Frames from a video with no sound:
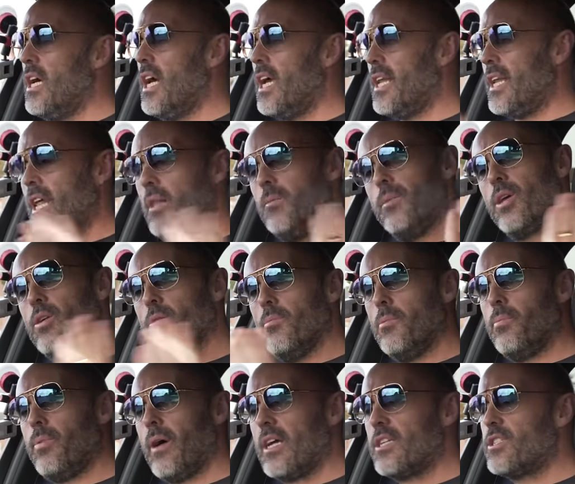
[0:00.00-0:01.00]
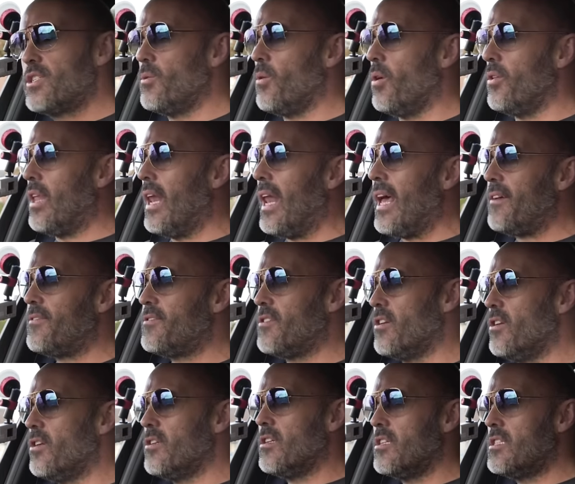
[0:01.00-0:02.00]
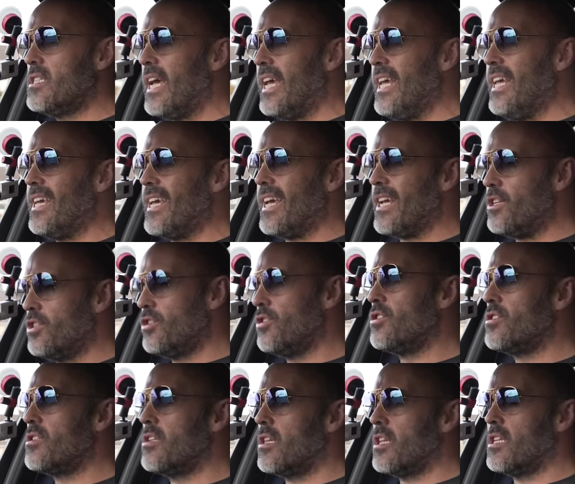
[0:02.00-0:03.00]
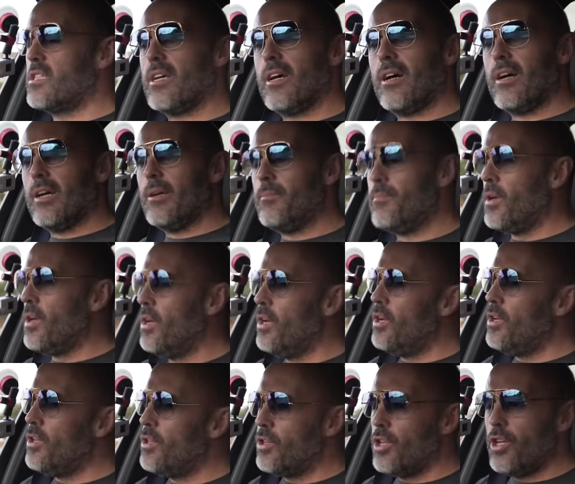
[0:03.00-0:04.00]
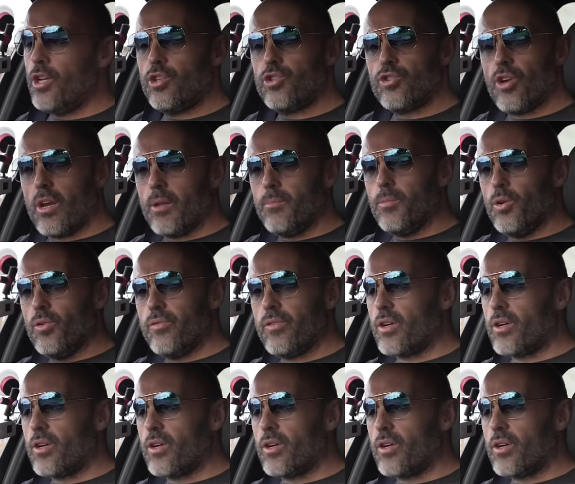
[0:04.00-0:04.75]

and they'll be coming past you on the left and undertaking just at the time that you're trying to move